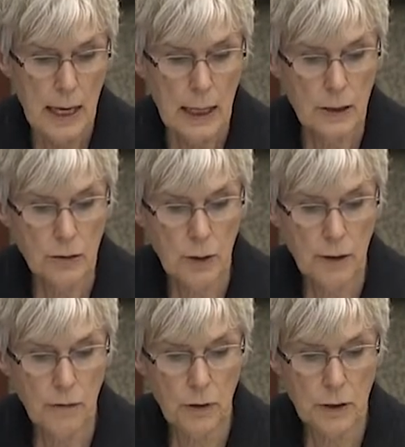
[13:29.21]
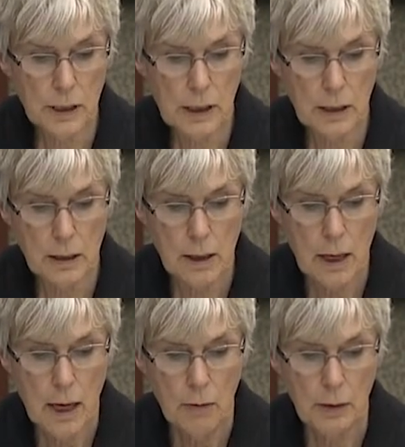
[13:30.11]
In 2014,
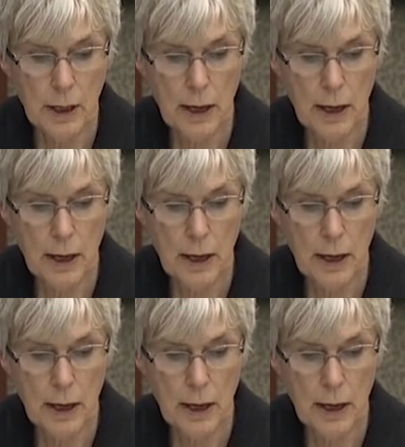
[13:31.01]
we